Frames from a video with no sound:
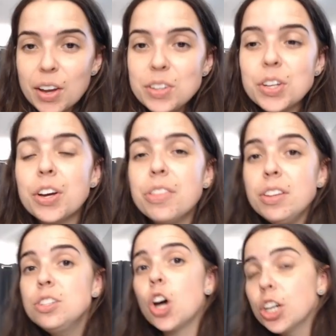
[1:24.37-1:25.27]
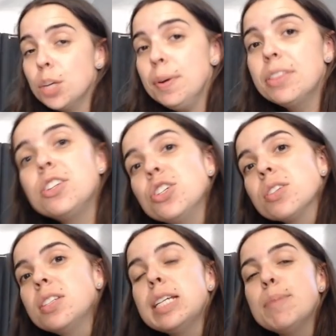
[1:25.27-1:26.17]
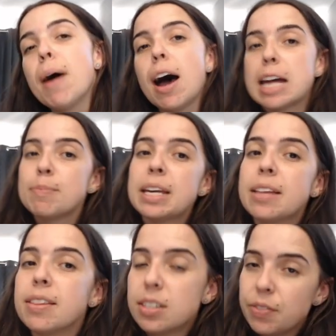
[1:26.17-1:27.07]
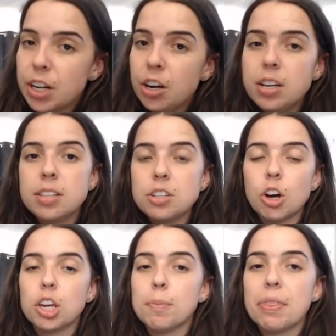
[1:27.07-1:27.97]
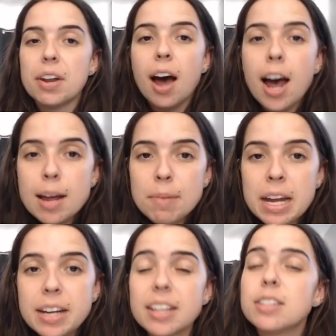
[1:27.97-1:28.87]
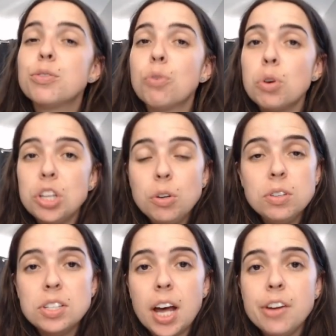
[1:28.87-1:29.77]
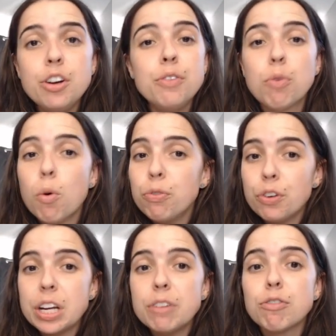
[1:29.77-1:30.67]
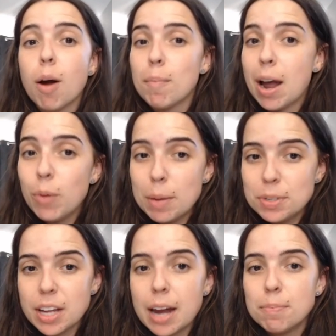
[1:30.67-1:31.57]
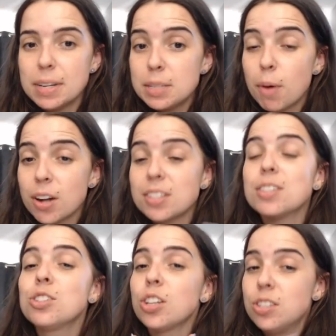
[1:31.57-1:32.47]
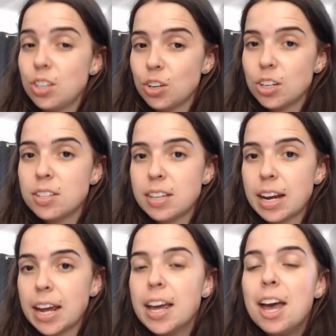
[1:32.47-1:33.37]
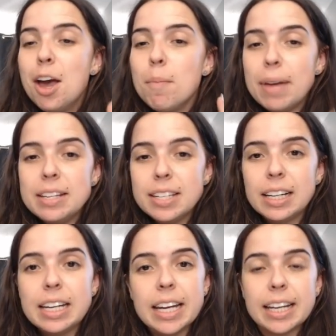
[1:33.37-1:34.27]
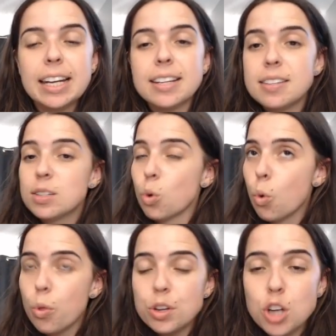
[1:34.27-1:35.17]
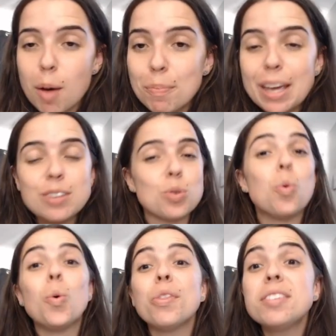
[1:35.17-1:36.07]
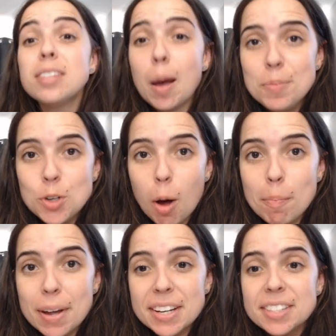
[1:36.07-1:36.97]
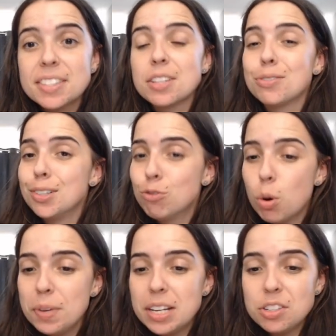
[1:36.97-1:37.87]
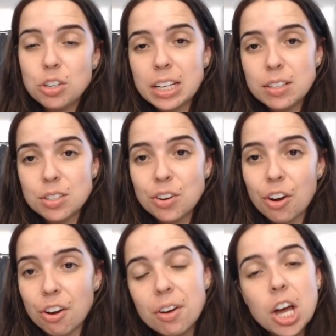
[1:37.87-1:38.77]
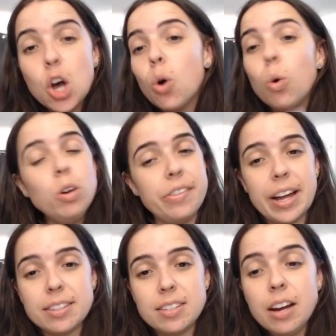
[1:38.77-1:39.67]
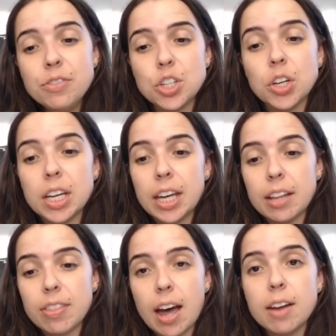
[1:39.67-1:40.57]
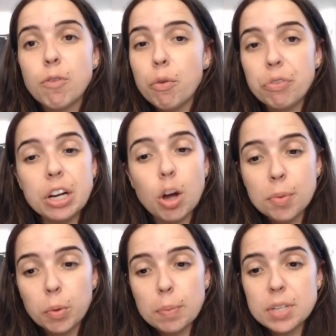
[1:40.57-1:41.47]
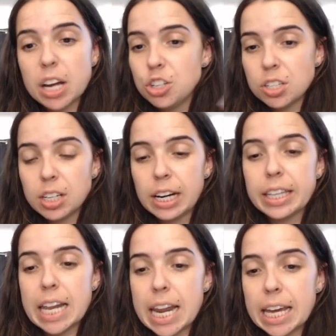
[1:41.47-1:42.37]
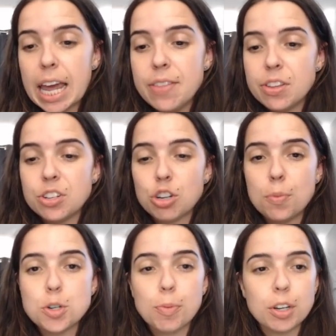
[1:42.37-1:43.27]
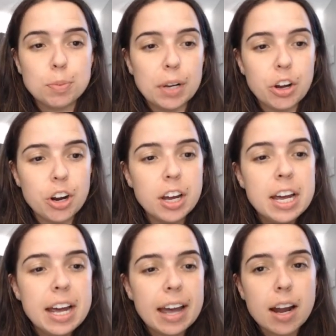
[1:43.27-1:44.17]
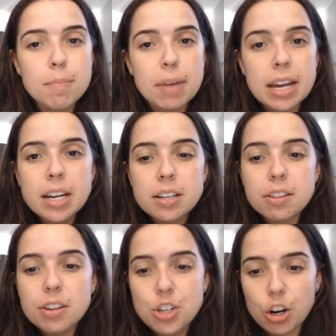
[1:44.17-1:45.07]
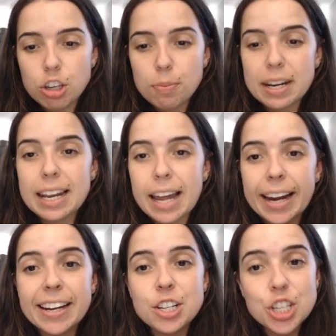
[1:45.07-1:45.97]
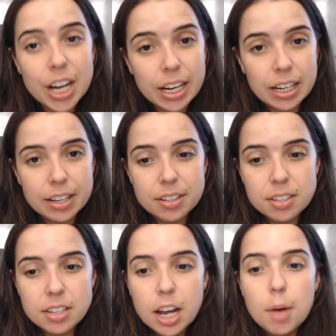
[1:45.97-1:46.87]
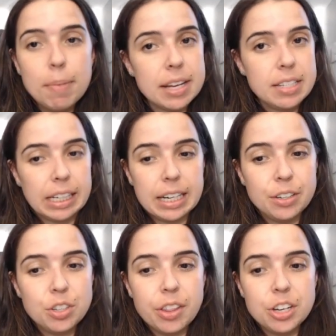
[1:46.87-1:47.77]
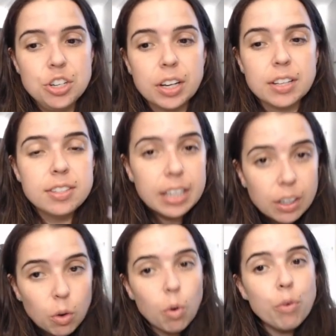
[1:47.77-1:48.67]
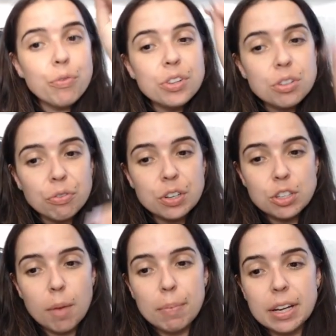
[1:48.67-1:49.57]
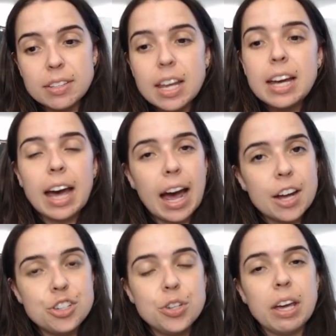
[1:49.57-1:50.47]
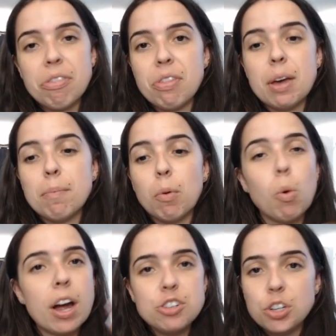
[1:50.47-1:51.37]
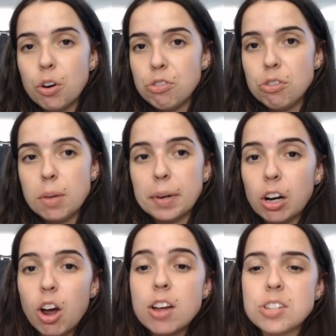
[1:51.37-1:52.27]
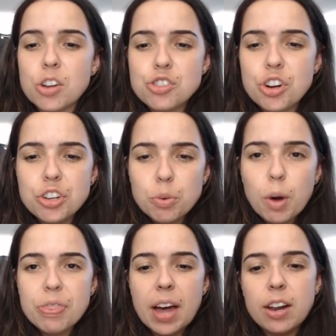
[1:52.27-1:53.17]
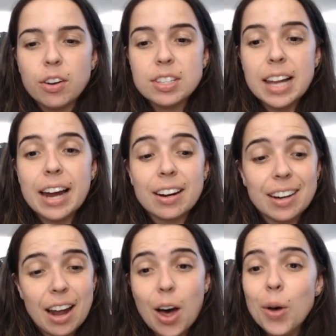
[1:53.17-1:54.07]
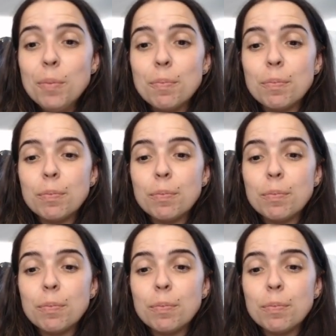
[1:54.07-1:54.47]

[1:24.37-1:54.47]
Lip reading: So the document that you'll see behind me in this video is a document that I made. It's for you to download for free from my website, missmartins.co.za. Basically, it lists all the topics, all the subtopics, the different formulas you need to know, all of that stuff. So you can get that for free on my website. Just click the link in the description box below. And I made the document like a checklist, basically, so that you can tick off the different topics as you get them or as you go through them in class. I'll show you what that looks like now.